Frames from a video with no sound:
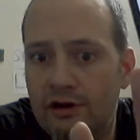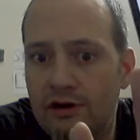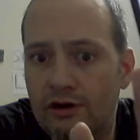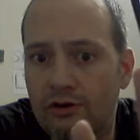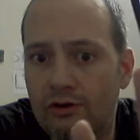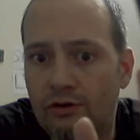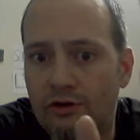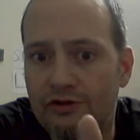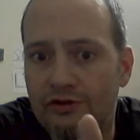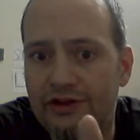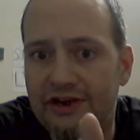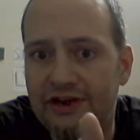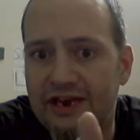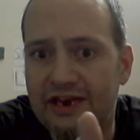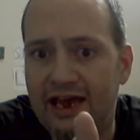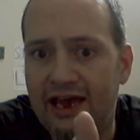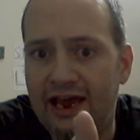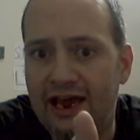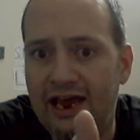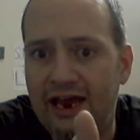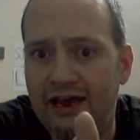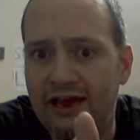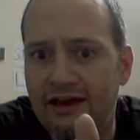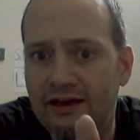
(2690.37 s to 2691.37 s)
or the
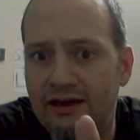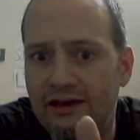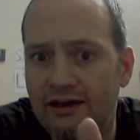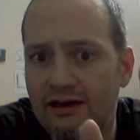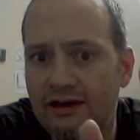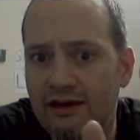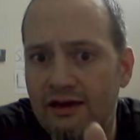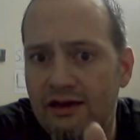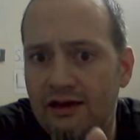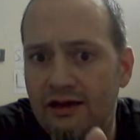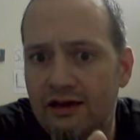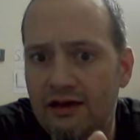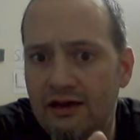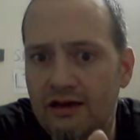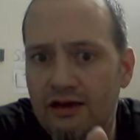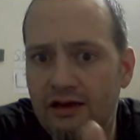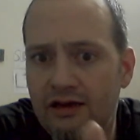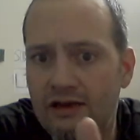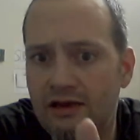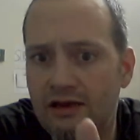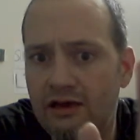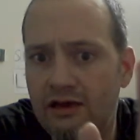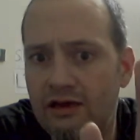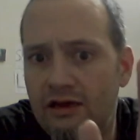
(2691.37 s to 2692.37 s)
day.
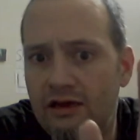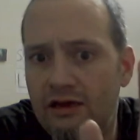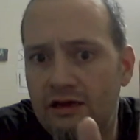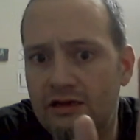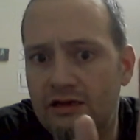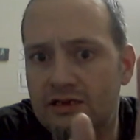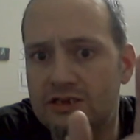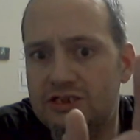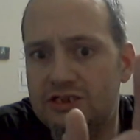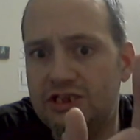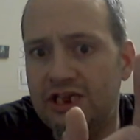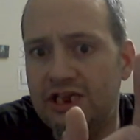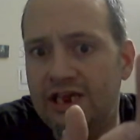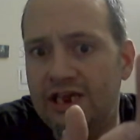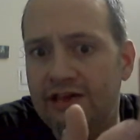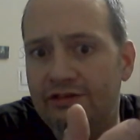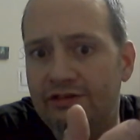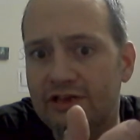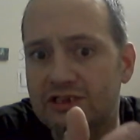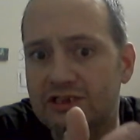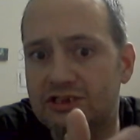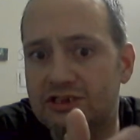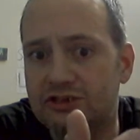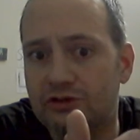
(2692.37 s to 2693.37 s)
See,
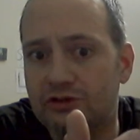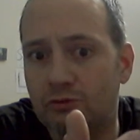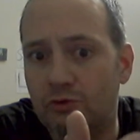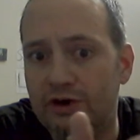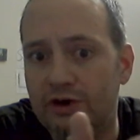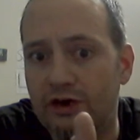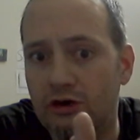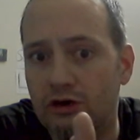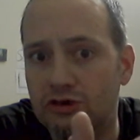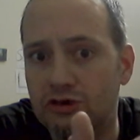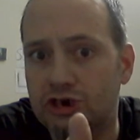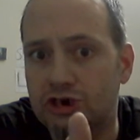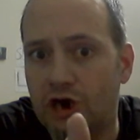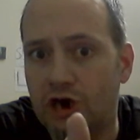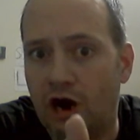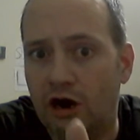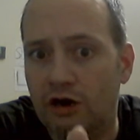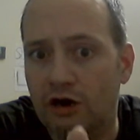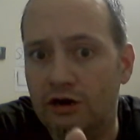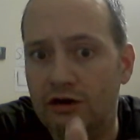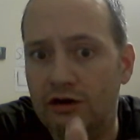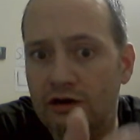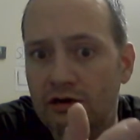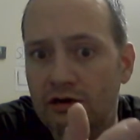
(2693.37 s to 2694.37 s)
this is a real chart.